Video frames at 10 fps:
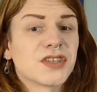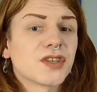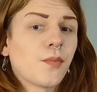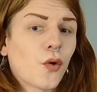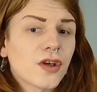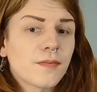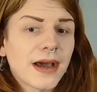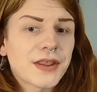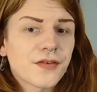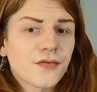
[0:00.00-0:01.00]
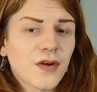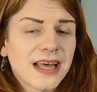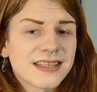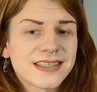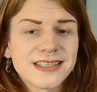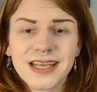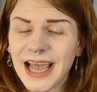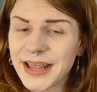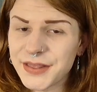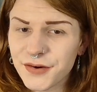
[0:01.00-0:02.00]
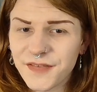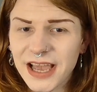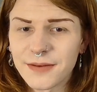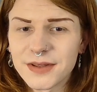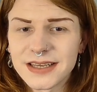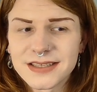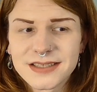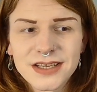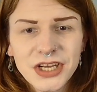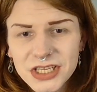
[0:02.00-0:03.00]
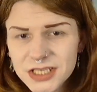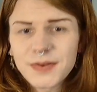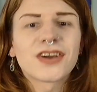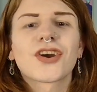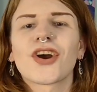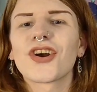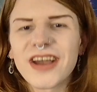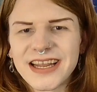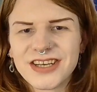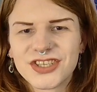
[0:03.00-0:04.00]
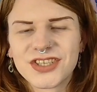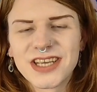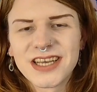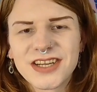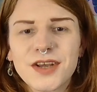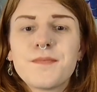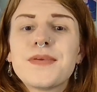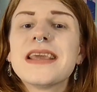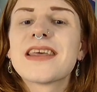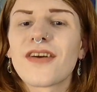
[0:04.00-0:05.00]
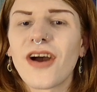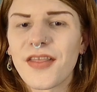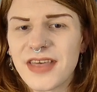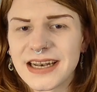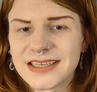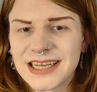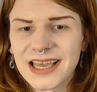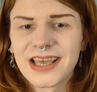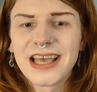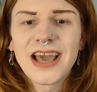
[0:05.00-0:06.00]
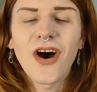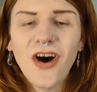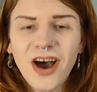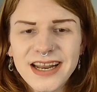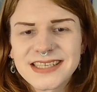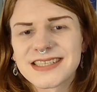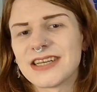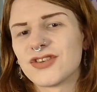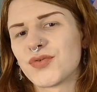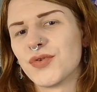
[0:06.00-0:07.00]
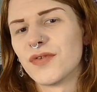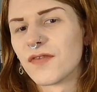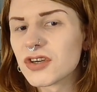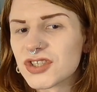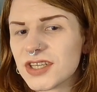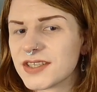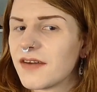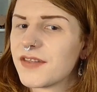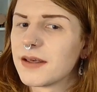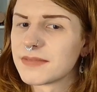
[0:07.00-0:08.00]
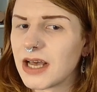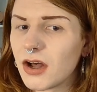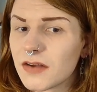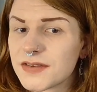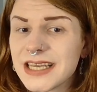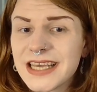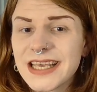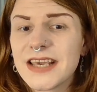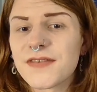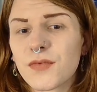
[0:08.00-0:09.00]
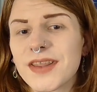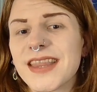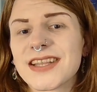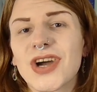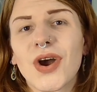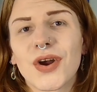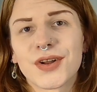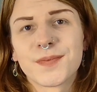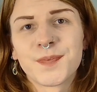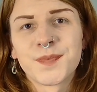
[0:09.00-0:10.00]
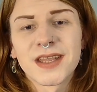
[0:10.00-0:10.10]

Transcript: to be supported by their friends and their families, to be encouraged to be their authentic, honest, and true versions of themselves, even when that's hard.